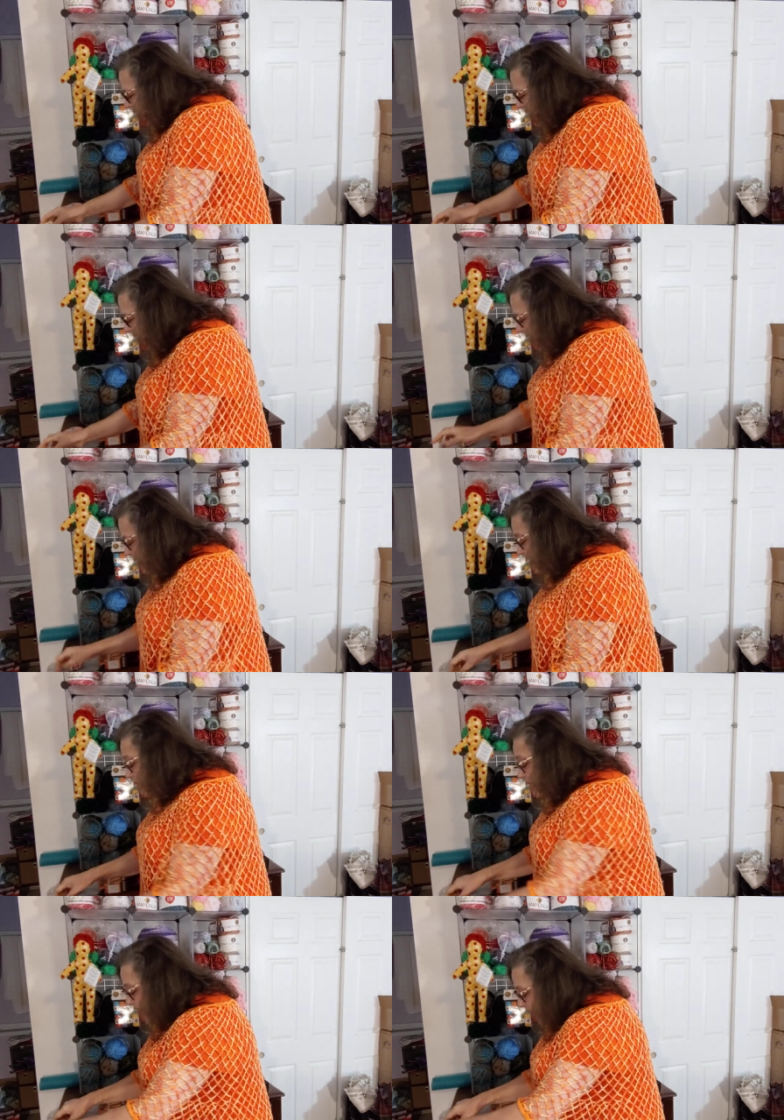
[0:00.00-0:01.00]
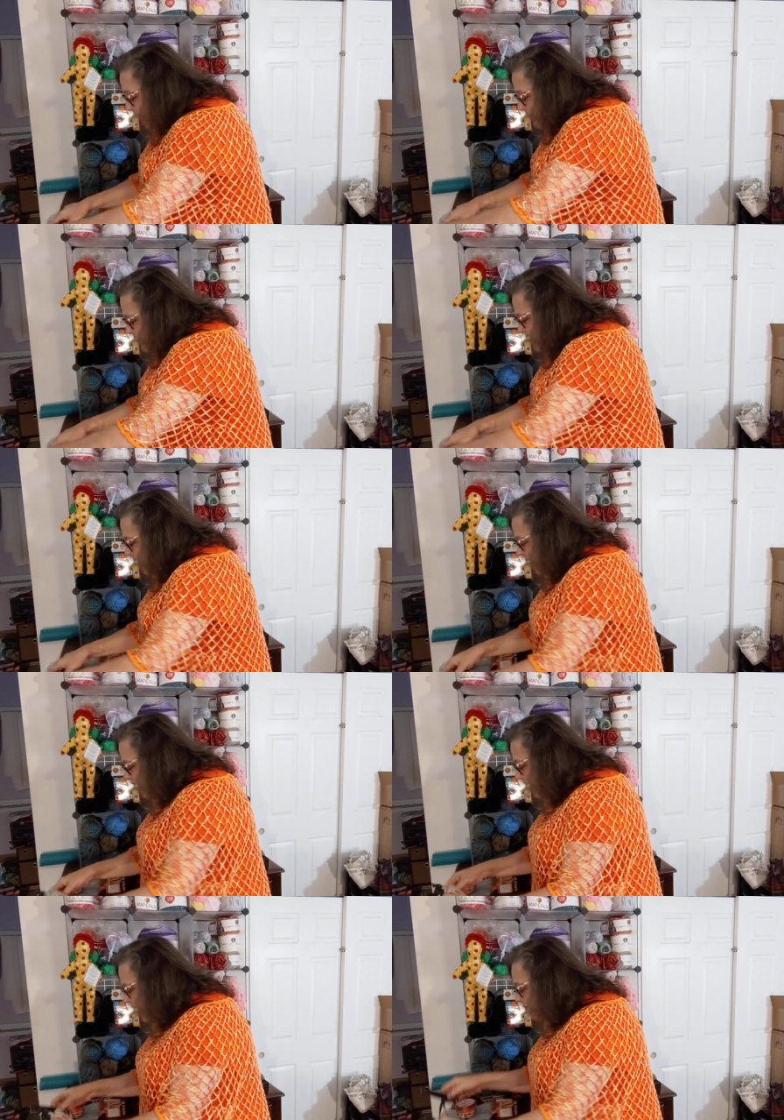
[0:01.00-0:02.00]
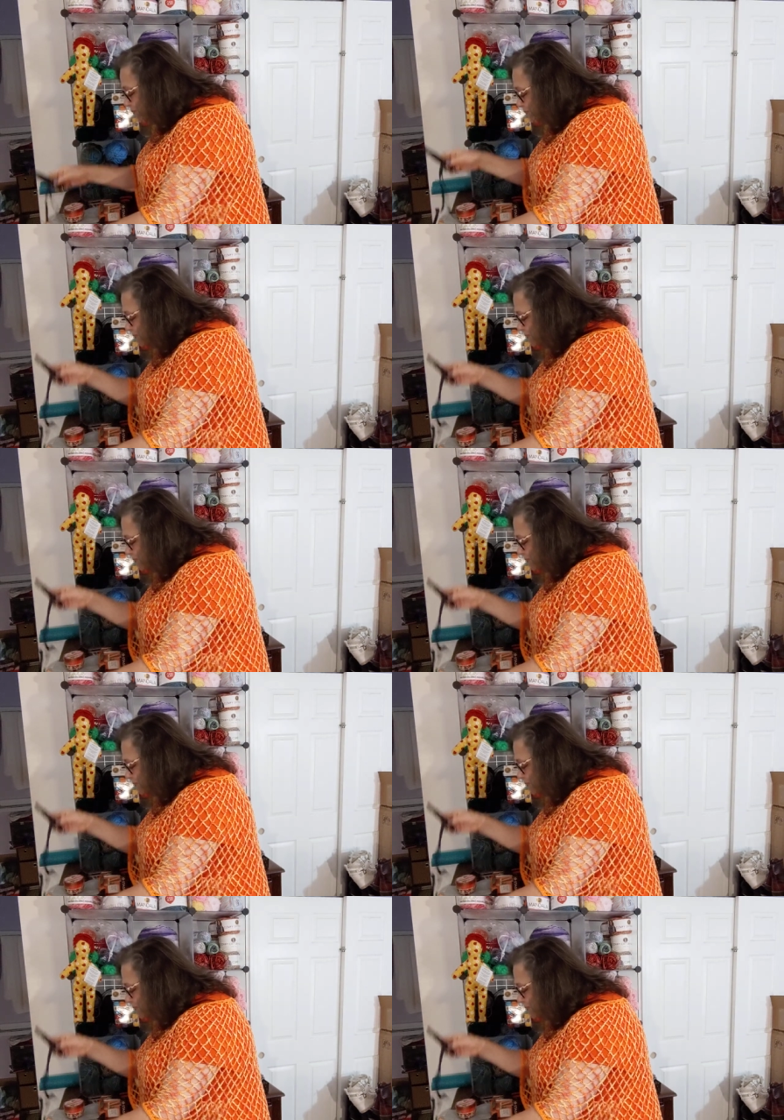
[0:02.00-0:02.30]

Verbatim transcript: Okay. Something else that I got.